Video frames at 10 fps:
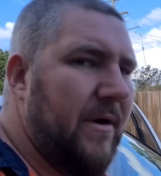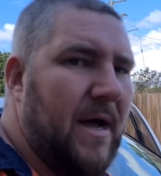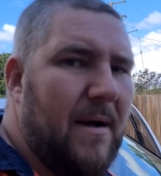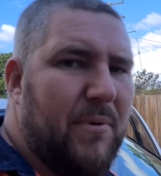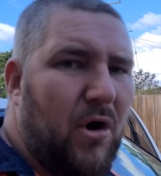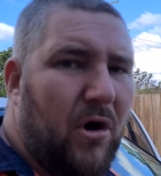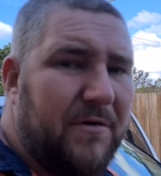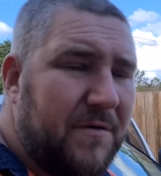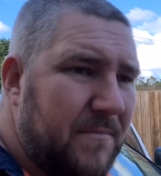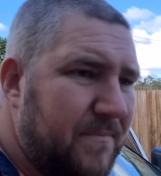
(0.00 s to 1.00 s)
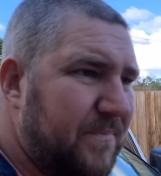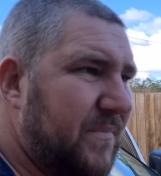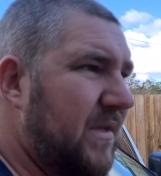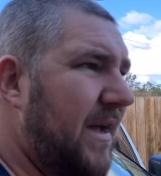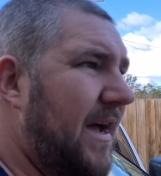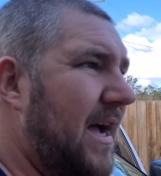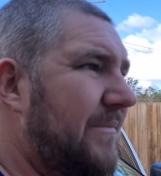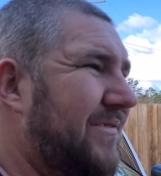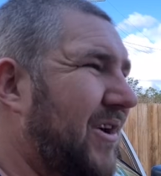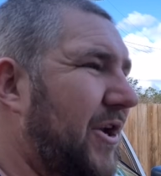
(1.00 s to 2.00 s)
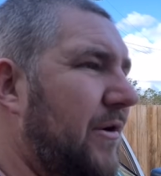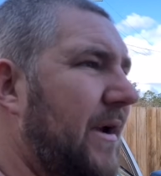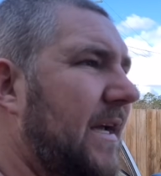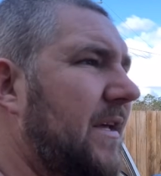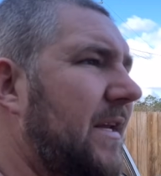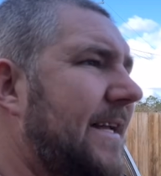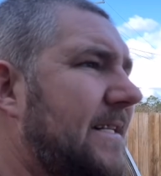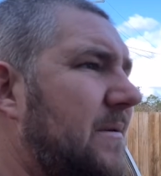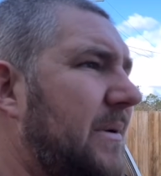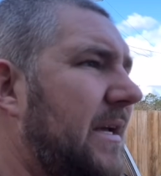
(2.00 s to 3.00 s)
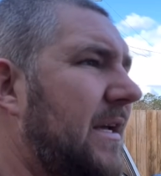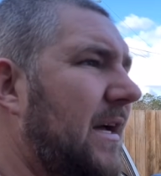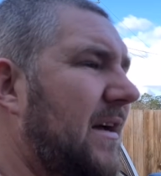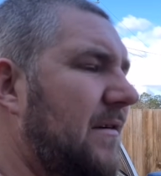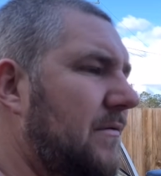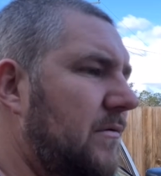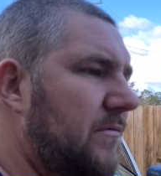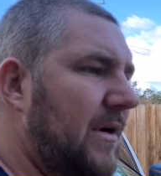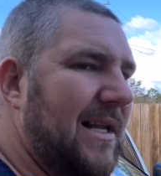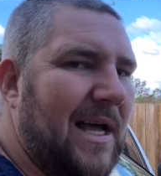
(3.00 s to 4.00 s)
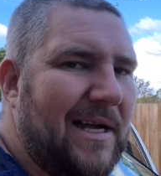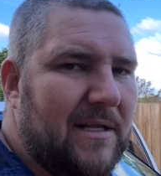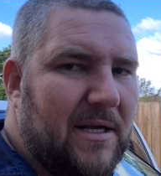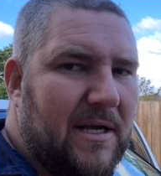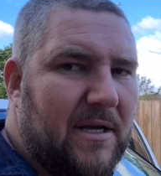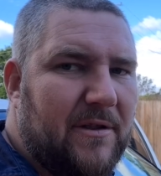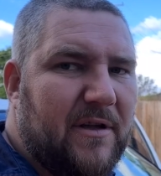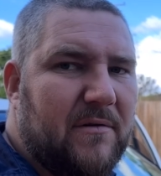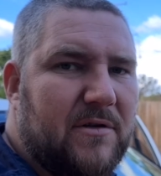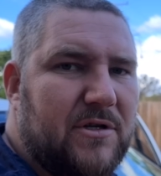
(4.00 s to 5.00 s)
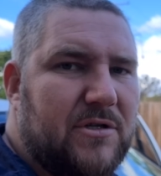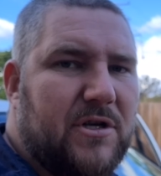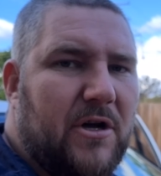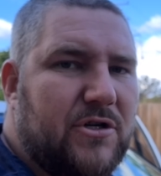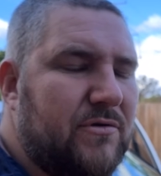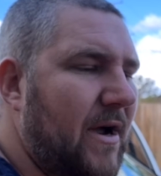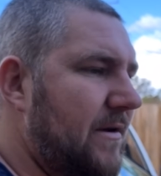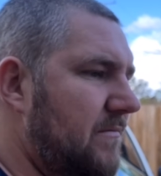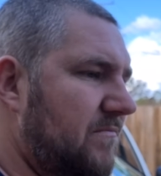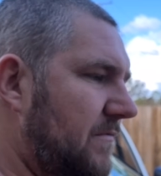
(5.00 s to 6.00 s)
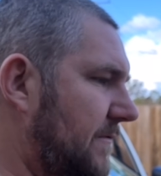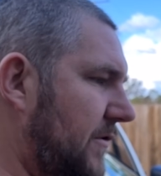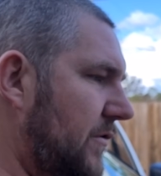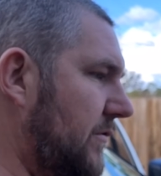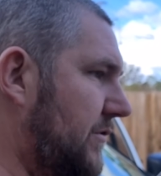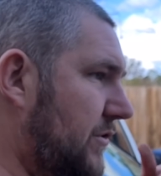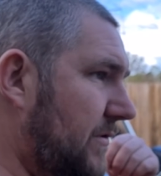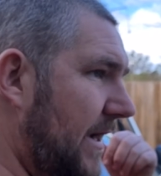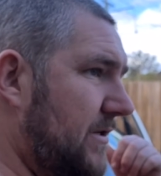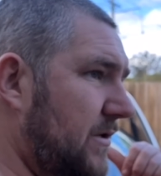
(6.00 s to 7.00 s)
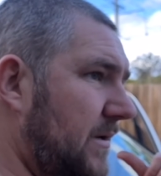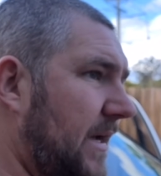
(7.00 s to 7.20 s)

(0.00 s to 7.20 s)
it up hot. I don't reckon there needs to be a relay in there. I think we can just go straight fuse straight to the